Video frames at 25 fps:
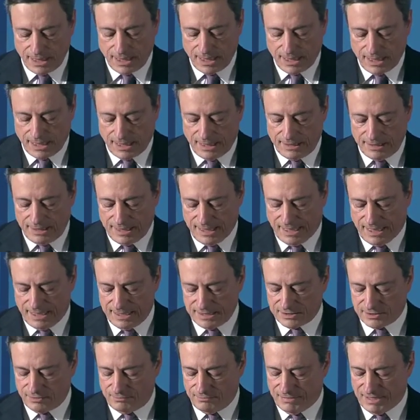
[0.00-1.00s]
In the
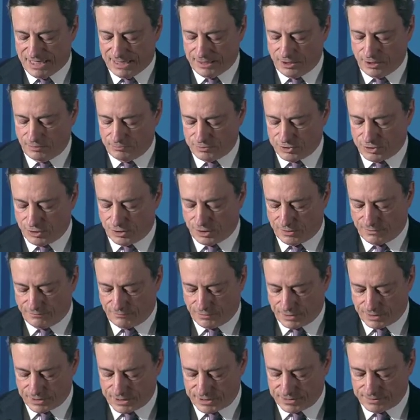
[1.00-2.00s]
eyes of many
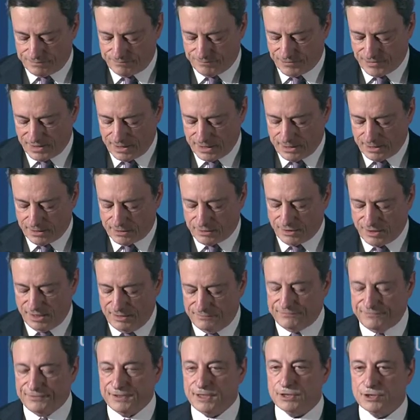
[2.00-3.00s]
observers, three
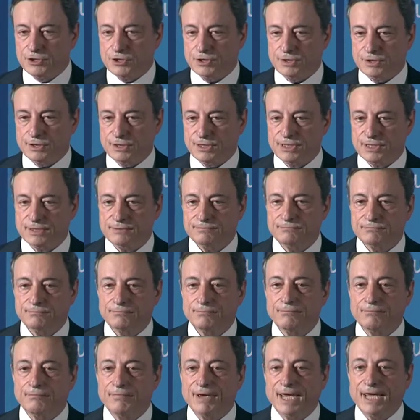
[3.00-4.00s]
features
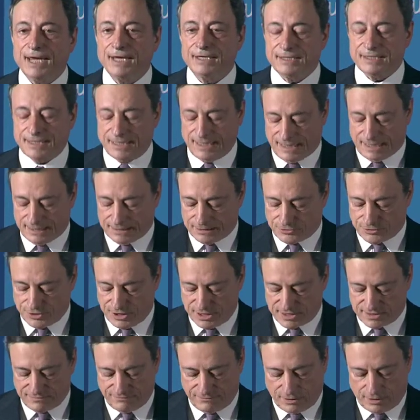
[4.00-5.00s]
made
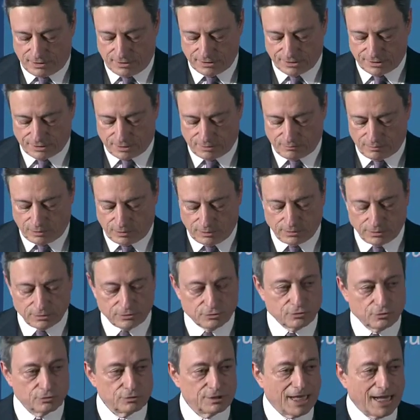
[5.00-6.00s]
countries vulnerable
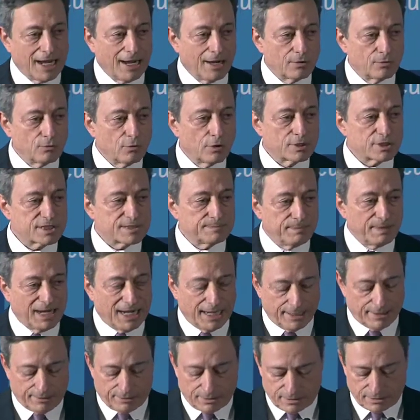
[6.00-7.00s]
to downward
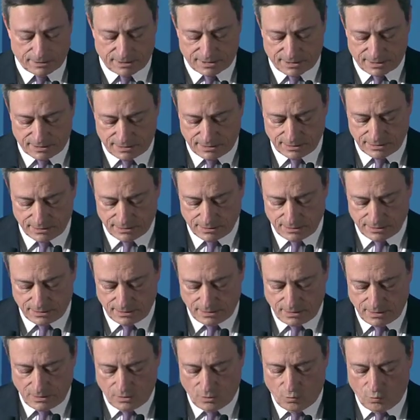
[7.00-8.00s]
spirals:
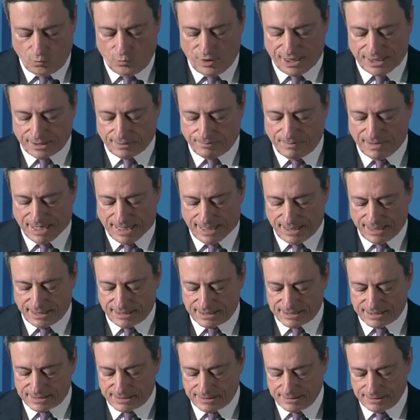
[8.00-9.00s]
weak
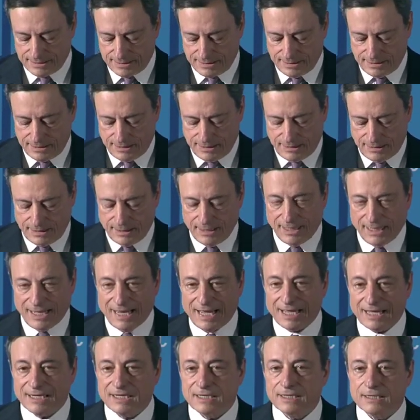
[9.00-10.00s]
banks,
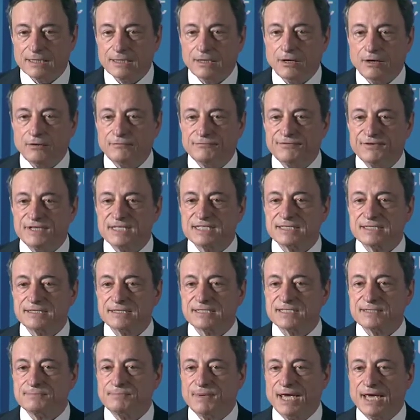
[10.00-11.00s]
lack of
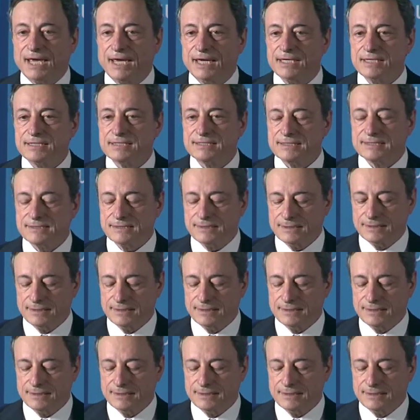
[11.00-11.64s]
fiscal space,